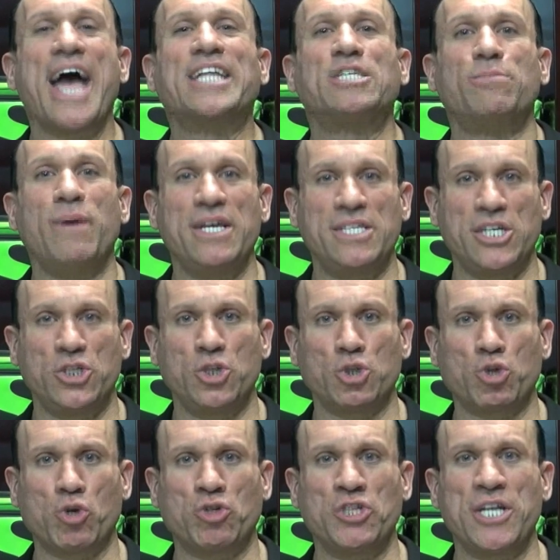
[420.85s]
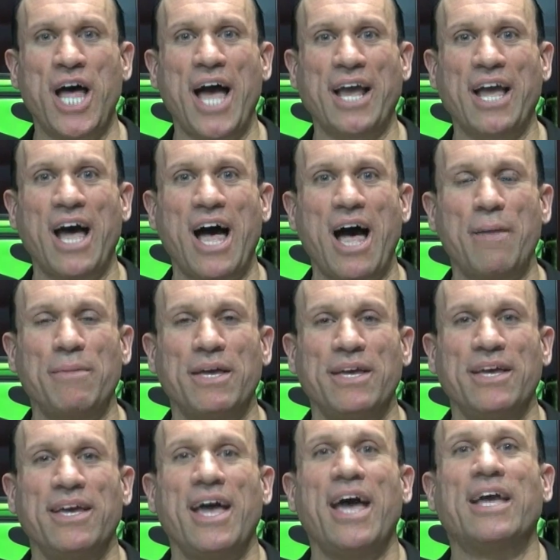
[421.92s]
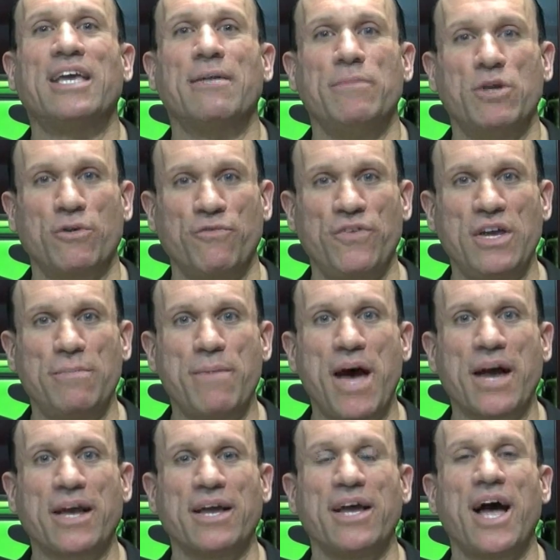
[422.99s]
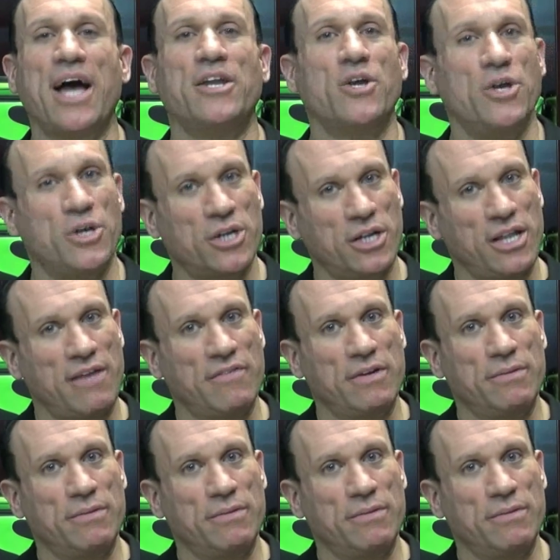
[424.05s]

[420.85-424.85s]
at speciesnutrition.com and give me your feedback. I know you're going to love